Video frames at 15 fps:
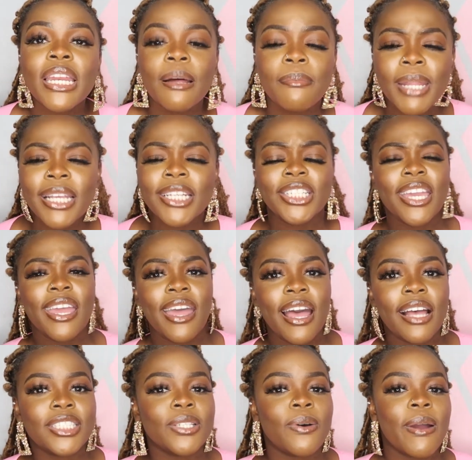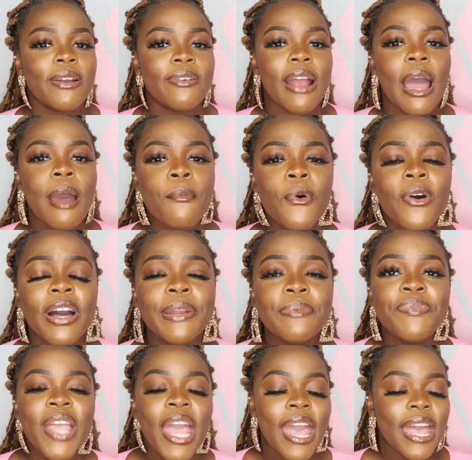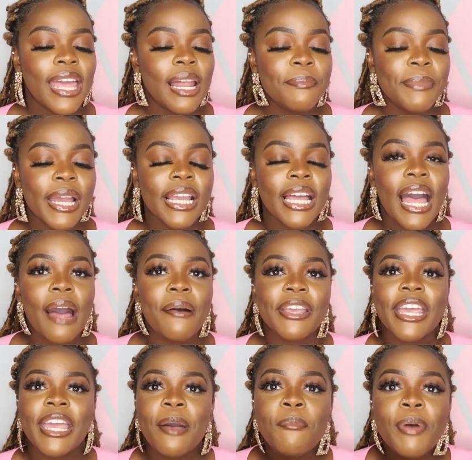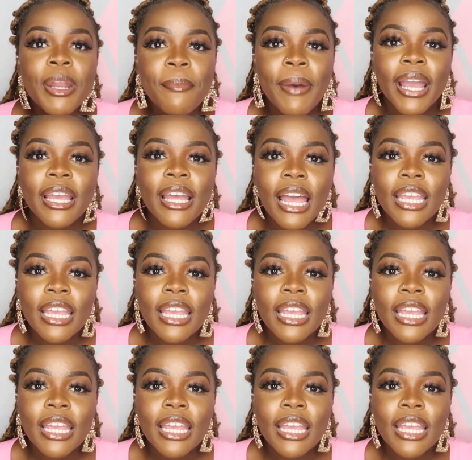And I'm like, yeah. So I grab one and I'm like, I can't put it back.